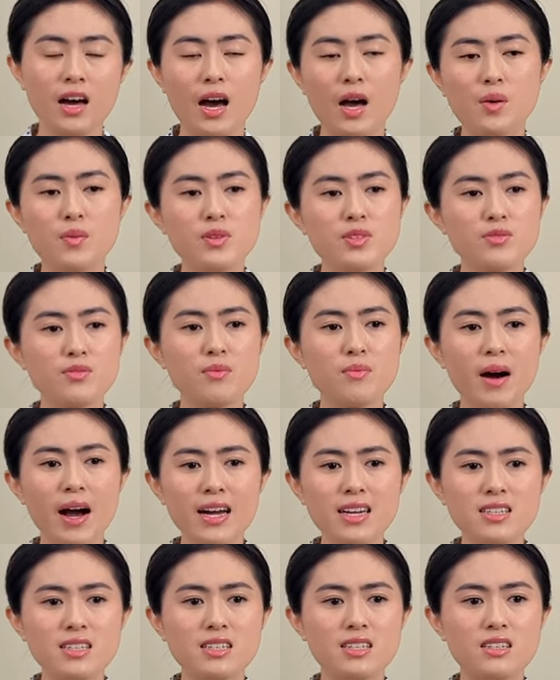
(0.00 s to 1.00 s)
I was
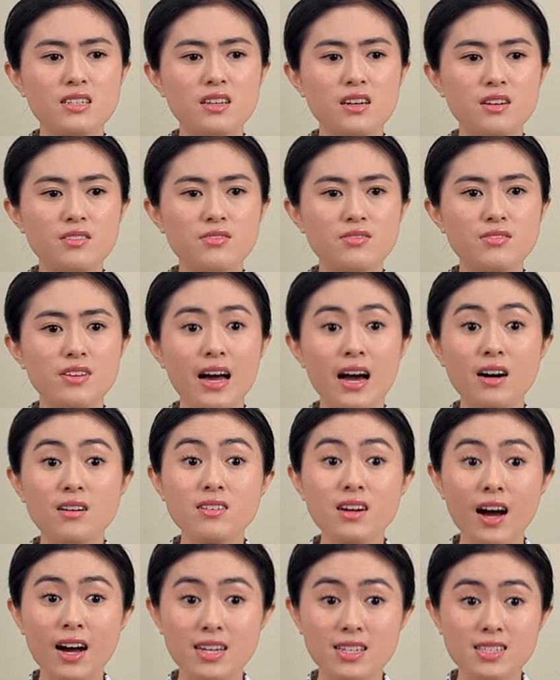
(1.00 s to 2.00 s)
reminded of how
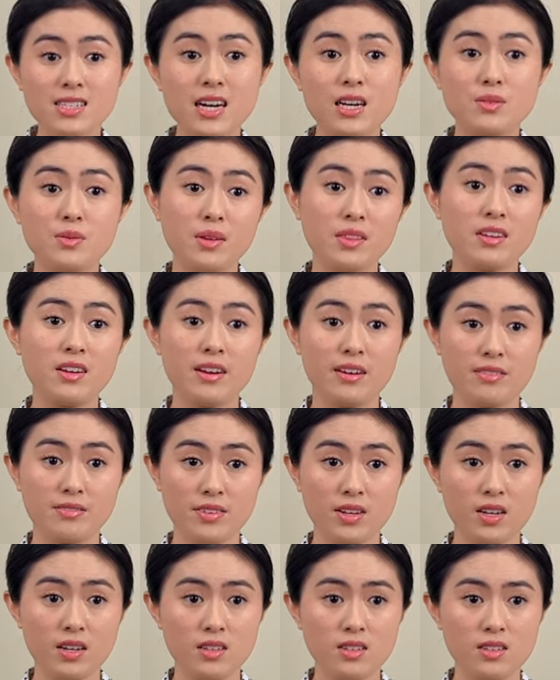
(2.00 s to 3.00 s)
God dealt with
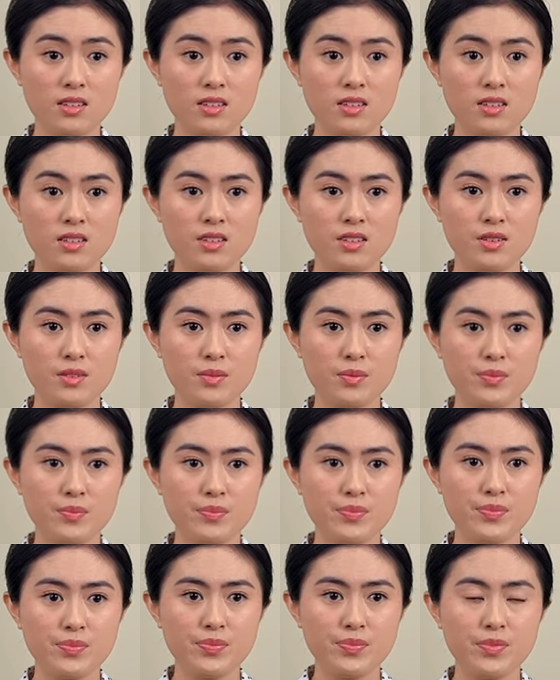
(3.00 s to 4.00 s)
Nineveh.
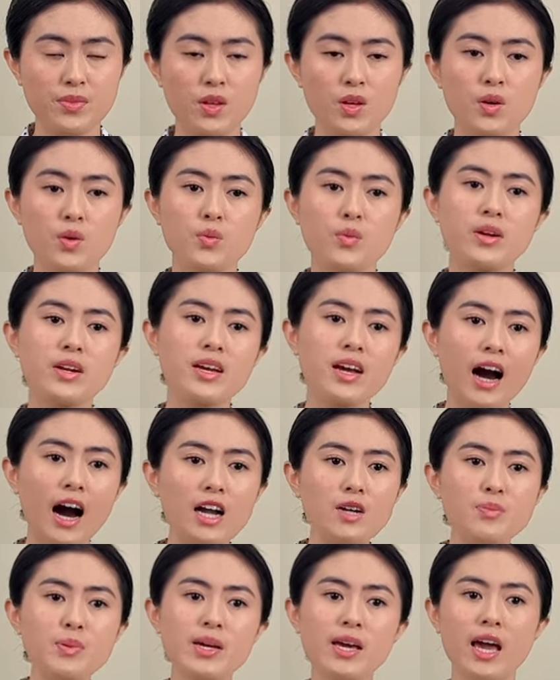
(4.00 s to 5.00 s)
When
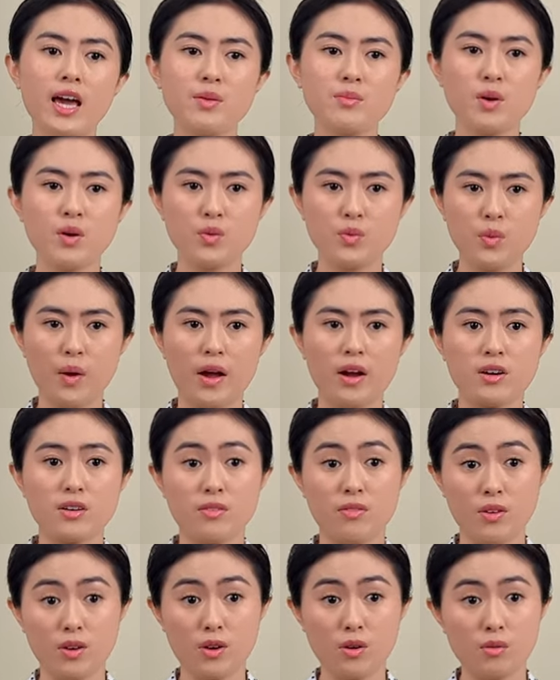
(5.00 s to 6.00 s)
God became aware
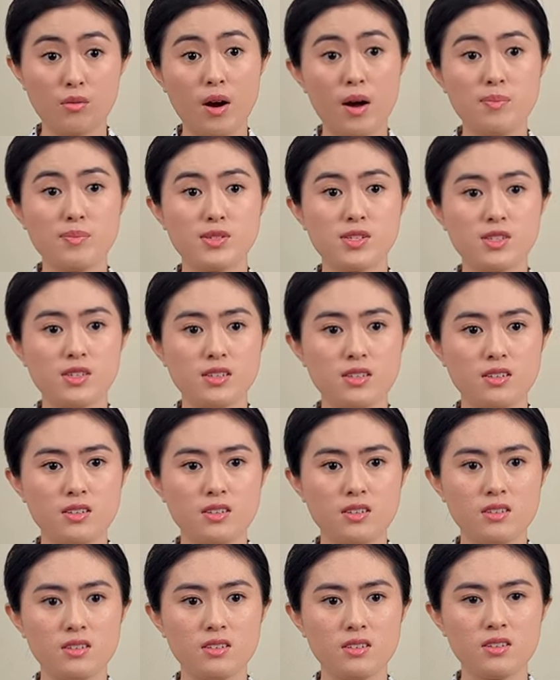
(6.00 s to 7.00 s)
of the corruption
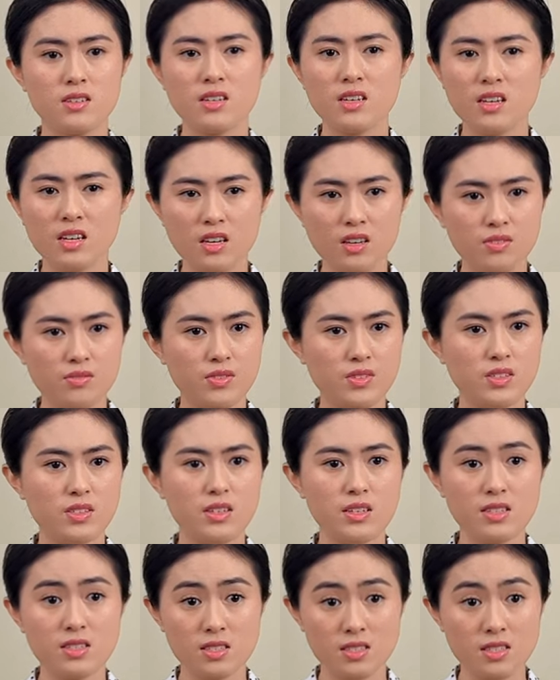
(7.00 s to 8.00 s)

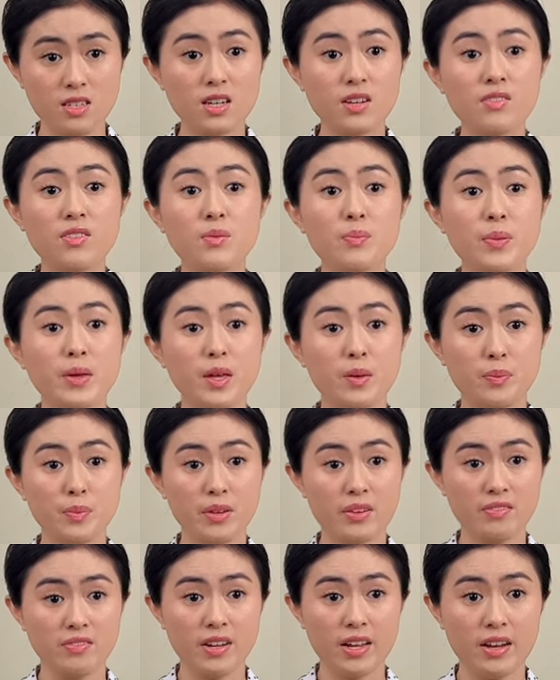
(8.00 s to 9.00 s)
evil and sin of the
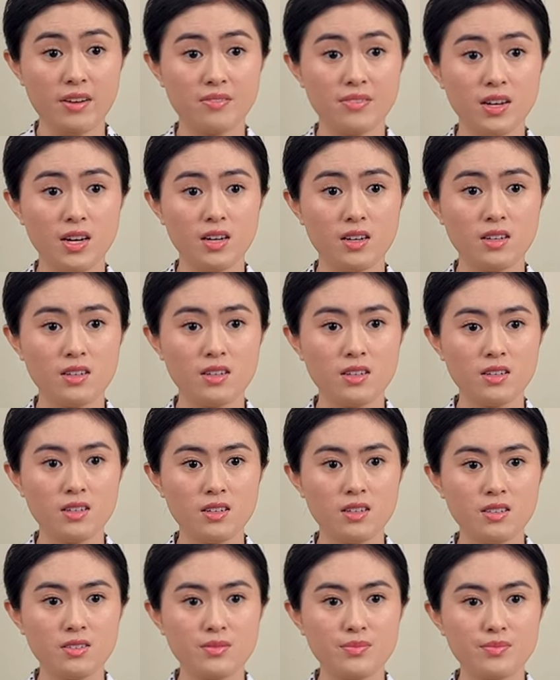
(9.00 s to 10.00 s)
people of Nineveh.
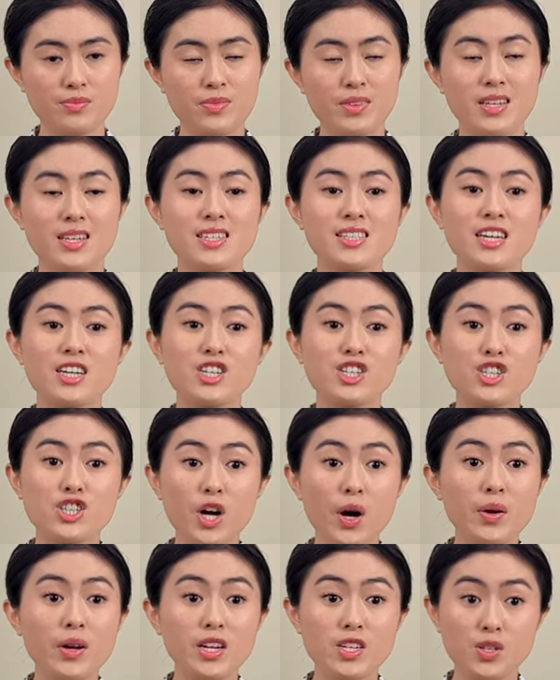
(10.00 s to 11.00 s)
He sent
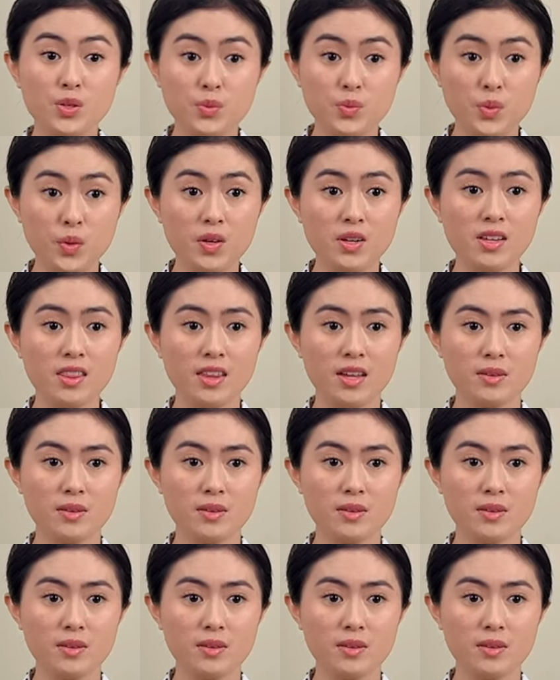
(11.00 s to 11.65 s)
Jonah to warn